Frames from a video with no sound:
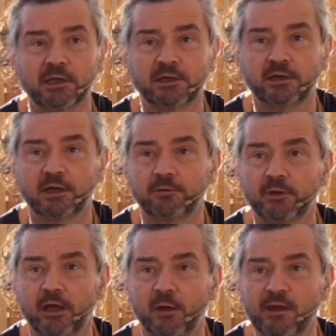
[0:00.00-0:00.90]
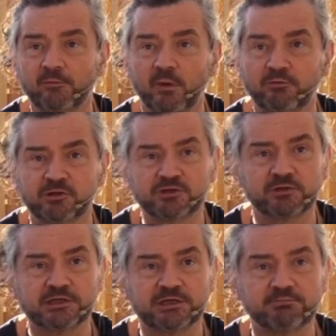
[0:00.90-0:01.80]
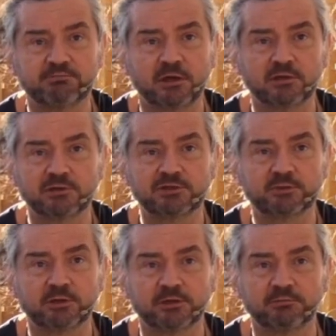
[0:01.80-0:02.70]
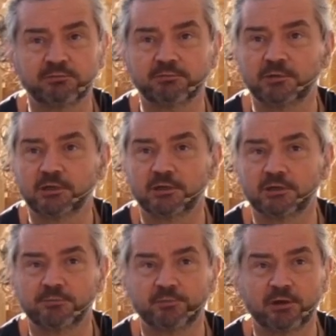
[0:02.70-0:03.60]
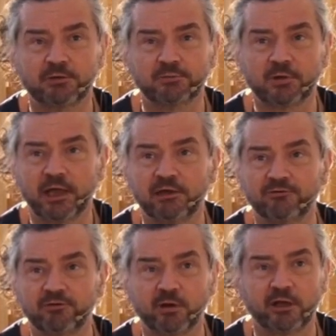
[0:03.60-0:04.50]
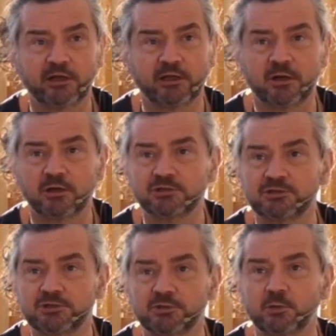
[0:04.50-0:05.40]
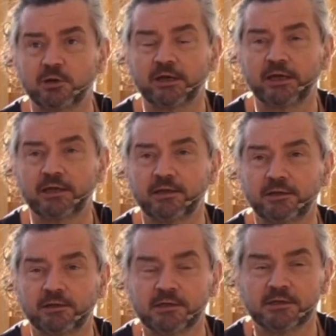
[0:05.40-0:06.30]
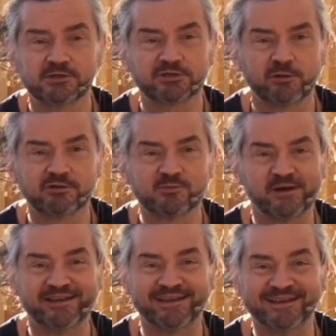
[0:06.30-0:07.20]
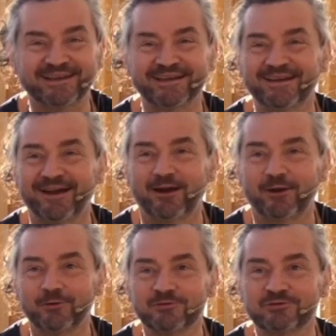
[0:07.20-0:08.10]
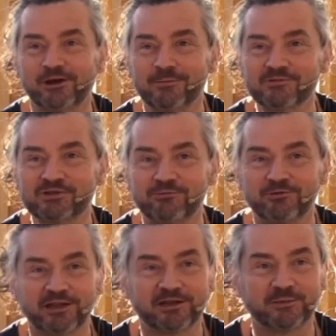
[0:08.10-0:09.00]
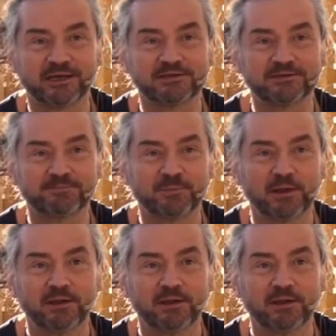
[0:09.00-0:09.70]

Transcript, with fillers: And then uh, yeah, I'm having my retreat in March, where I'm um, uh, end of February, early March, where I just go into my own time zone for a little bit,